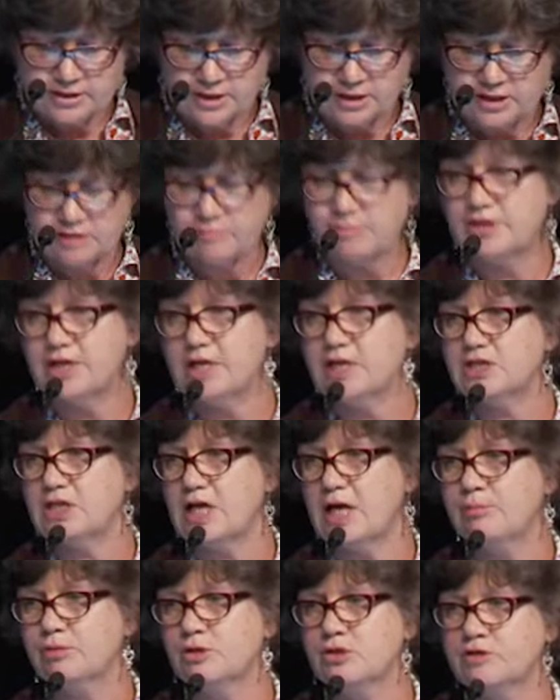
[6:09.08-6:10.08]
So some of the
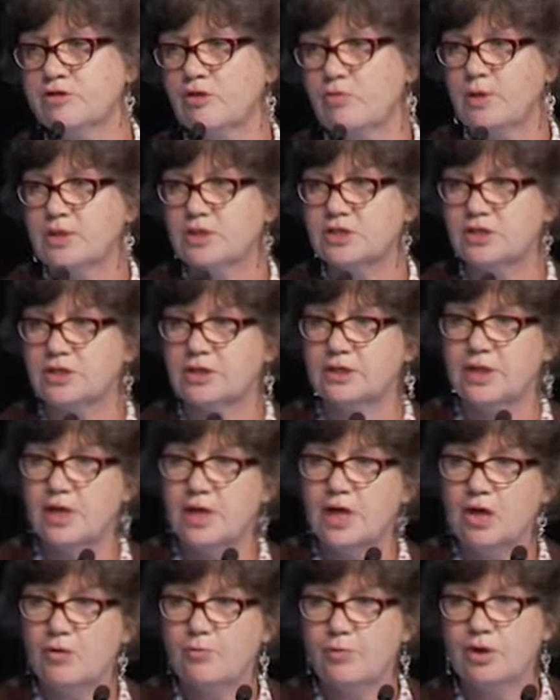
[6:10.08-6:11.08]
examples are the ones that
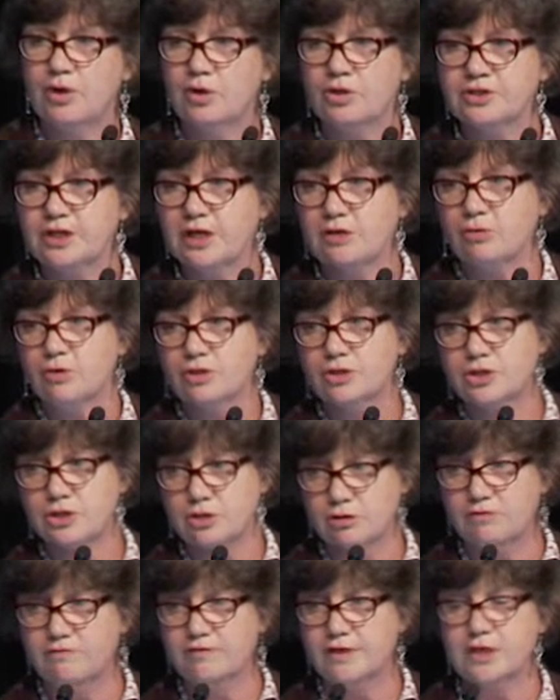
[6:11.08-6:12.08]
we looked at were
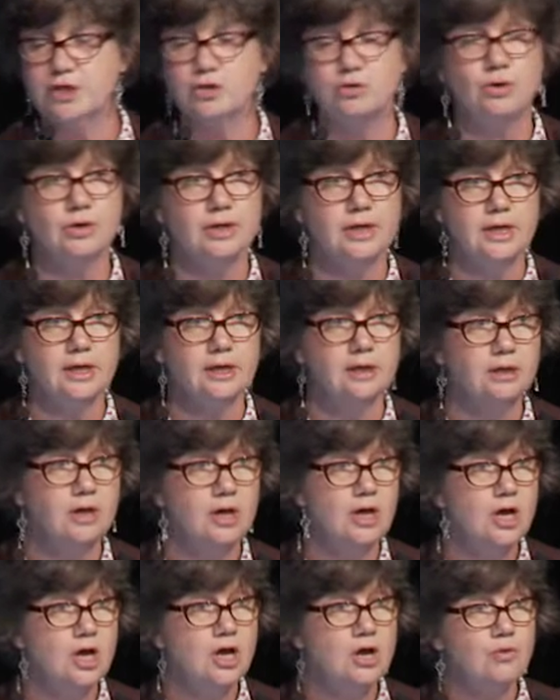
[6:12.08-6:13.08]
sous vide cooking,
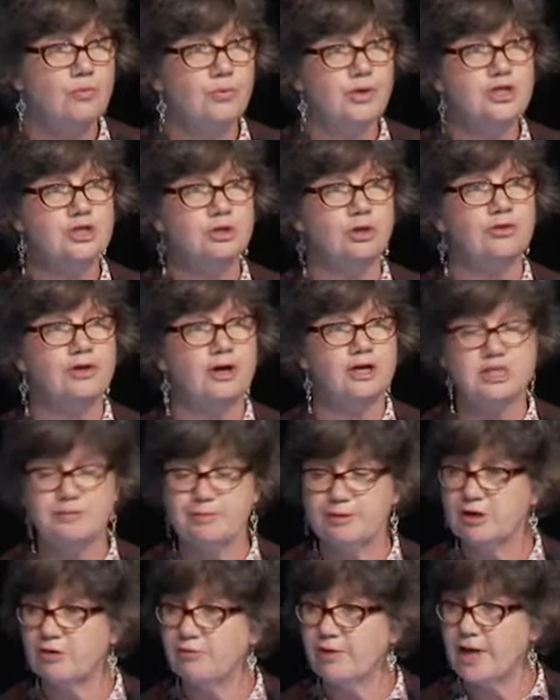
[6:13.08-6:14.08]
which although it's
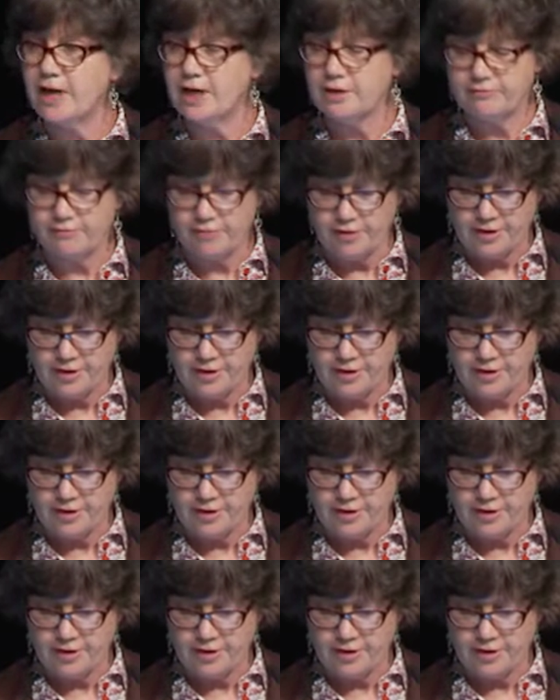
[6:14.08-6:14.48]
been around